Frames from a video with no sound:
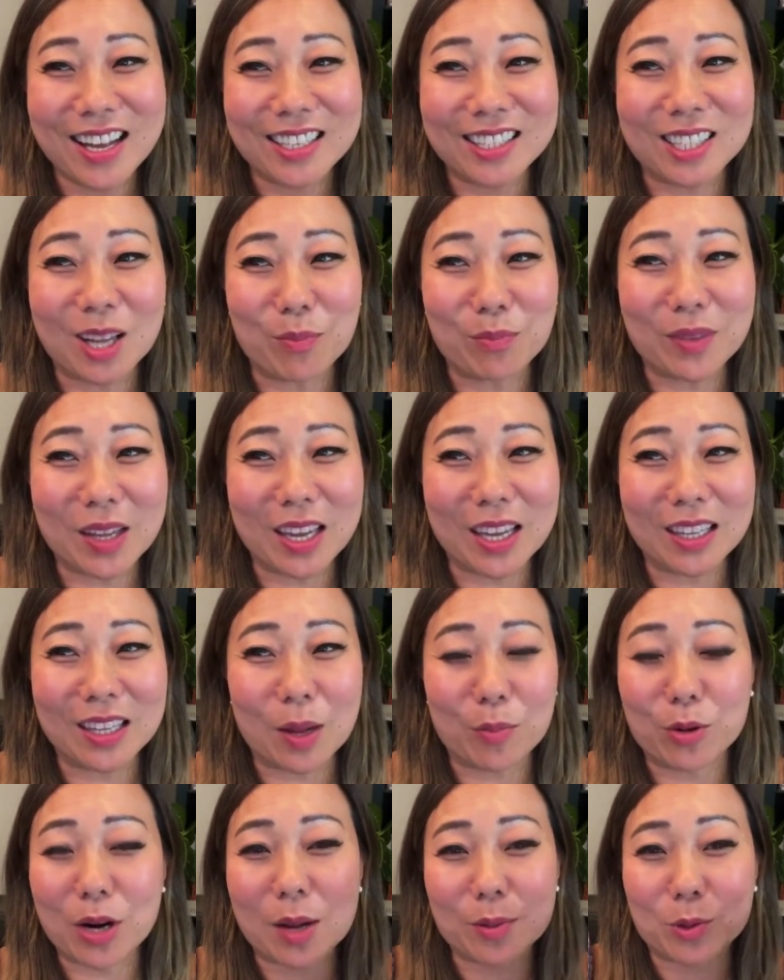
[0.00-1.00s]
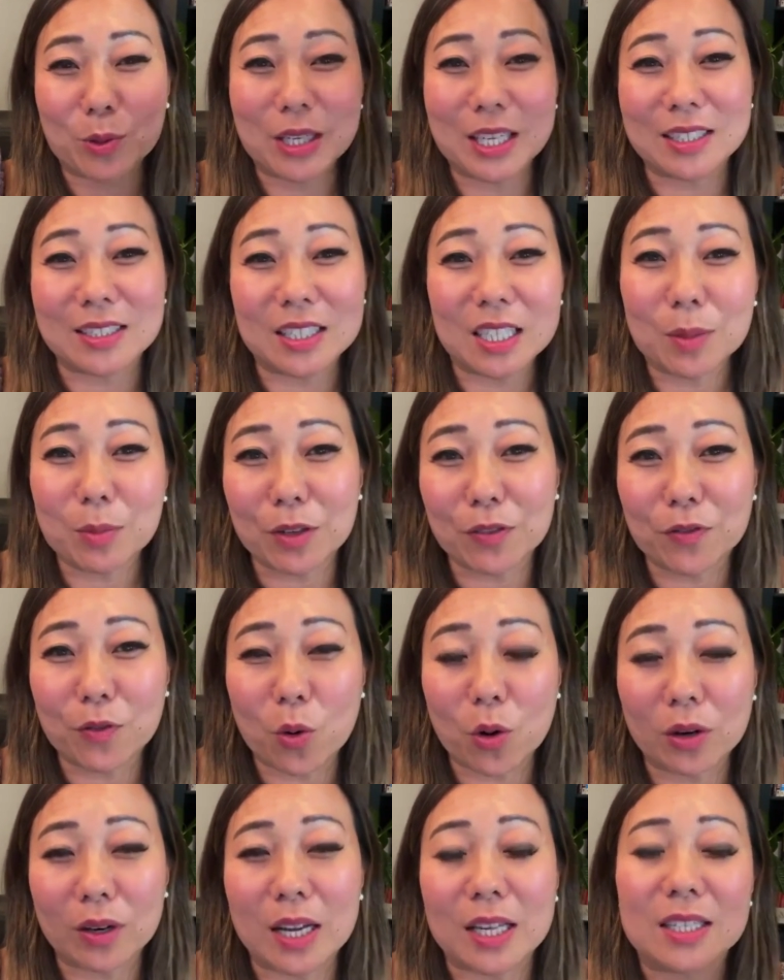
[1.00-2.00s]
Something that perhaps we didn't see
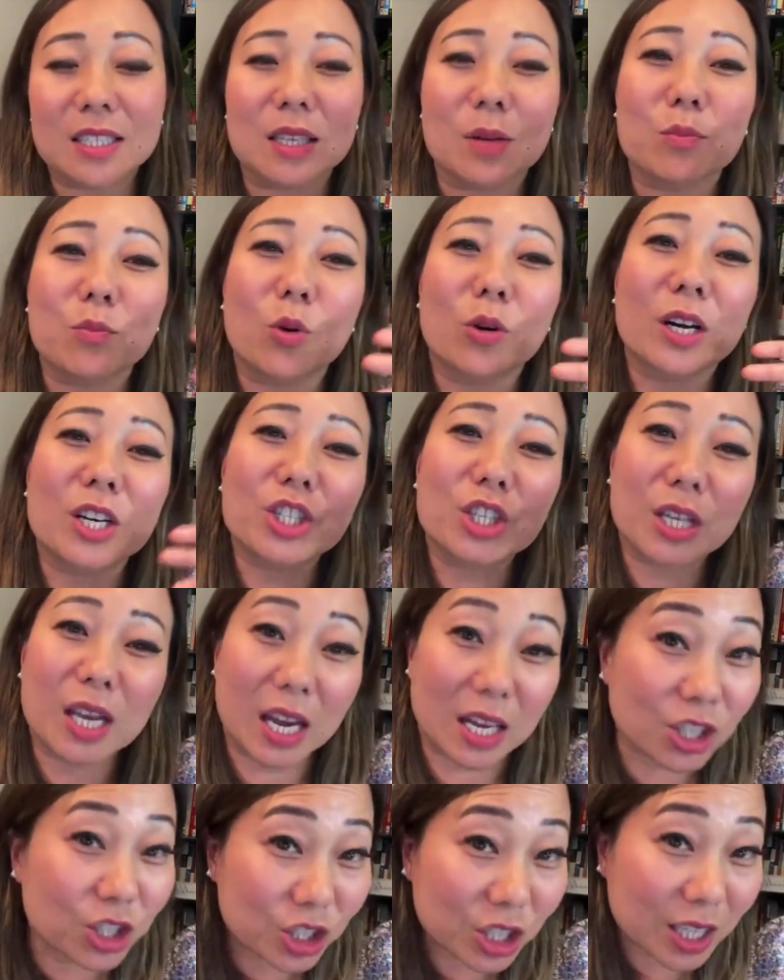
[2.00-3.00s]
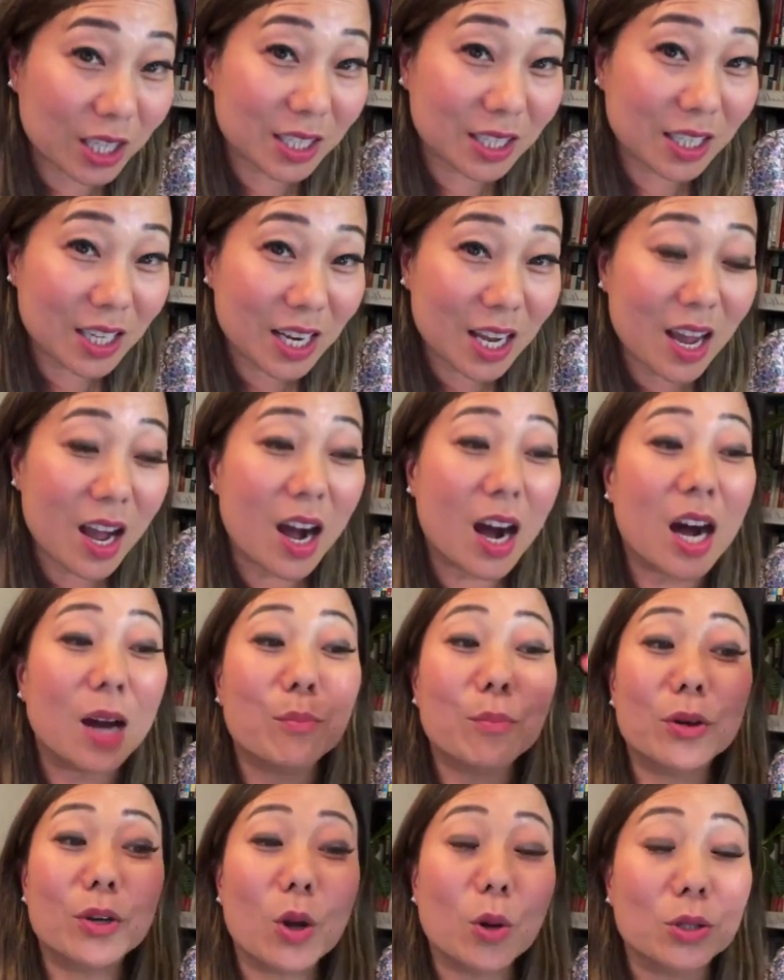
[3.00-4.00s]
before, and some more education,
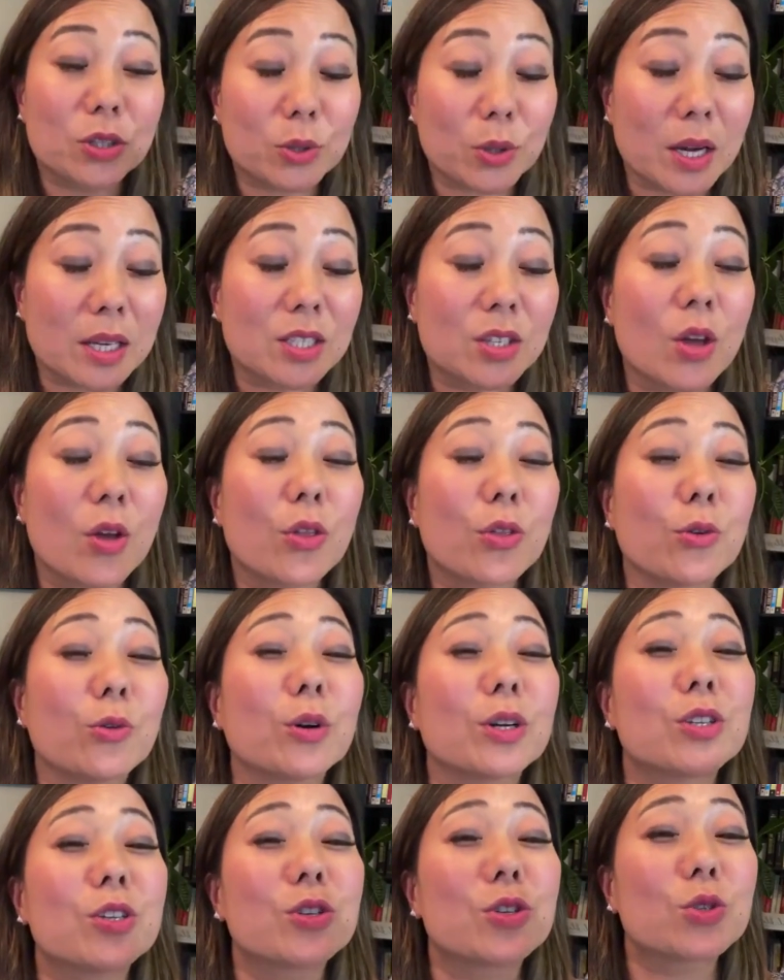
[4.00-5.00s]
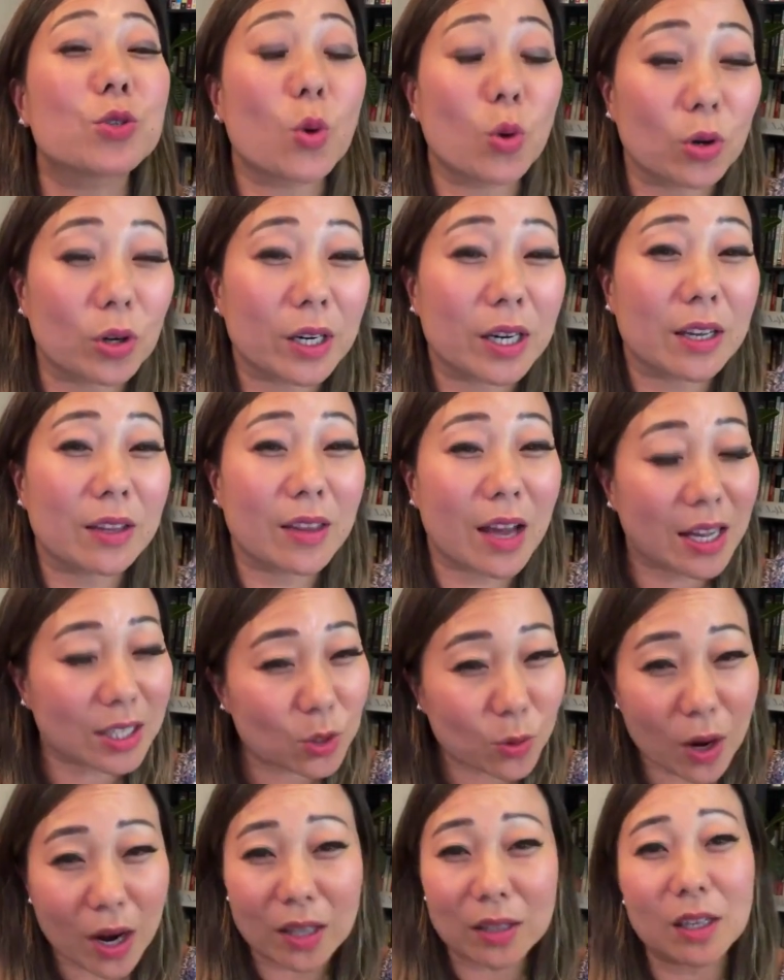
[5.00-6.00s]
unbeknownst to us, through a story.
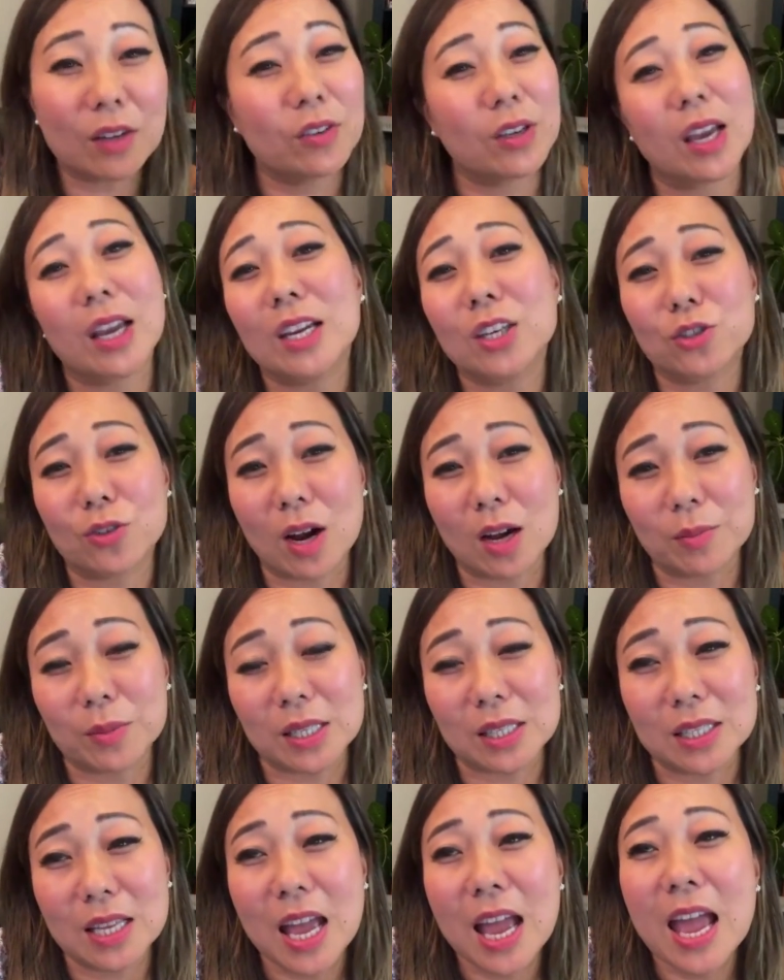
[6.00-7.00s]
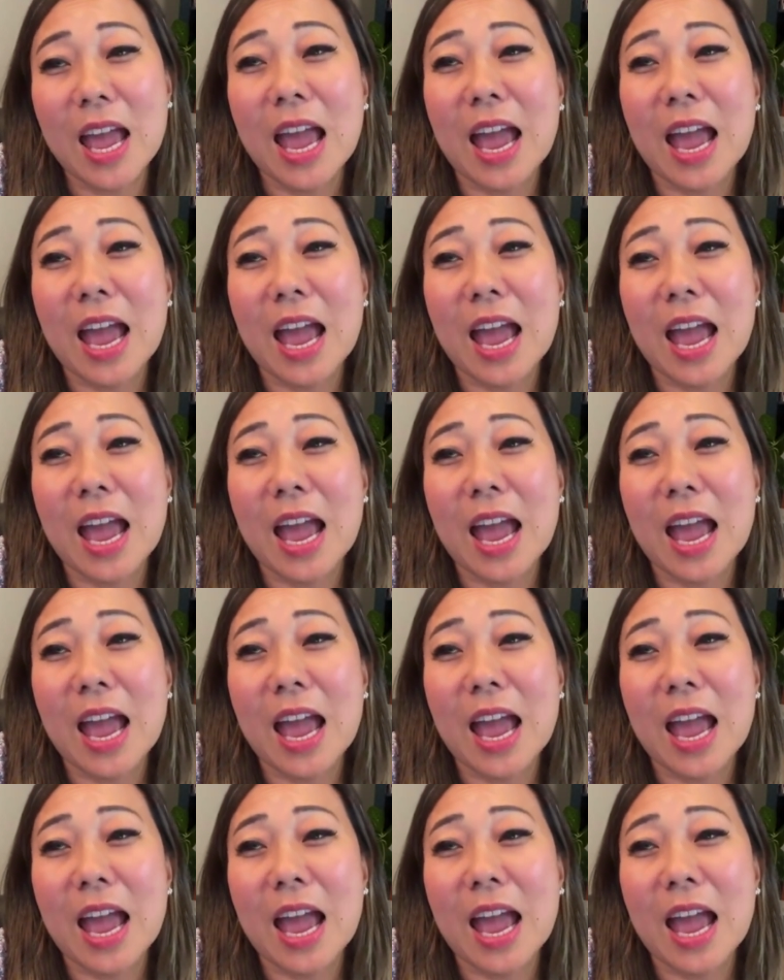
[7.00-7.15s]
That's why I love K-dramas.